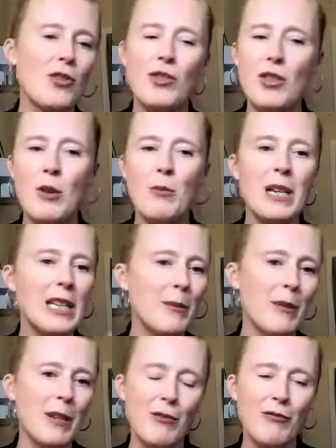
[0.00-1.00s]
just so many
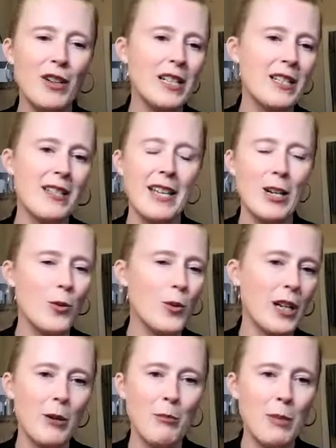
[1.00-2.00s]
limited funds and they don't want
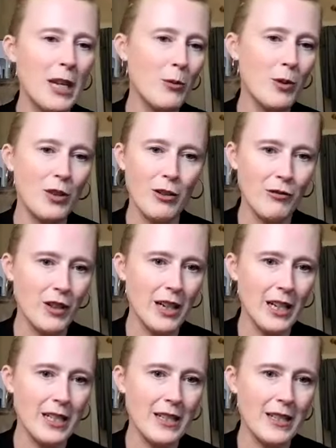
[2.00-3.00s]
to compete with their
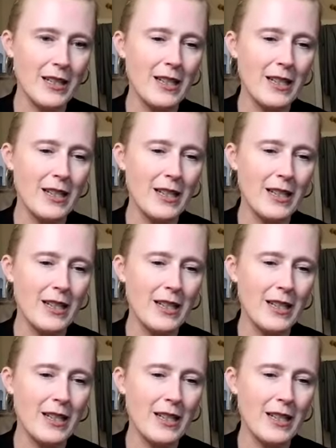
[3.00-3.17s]
funds.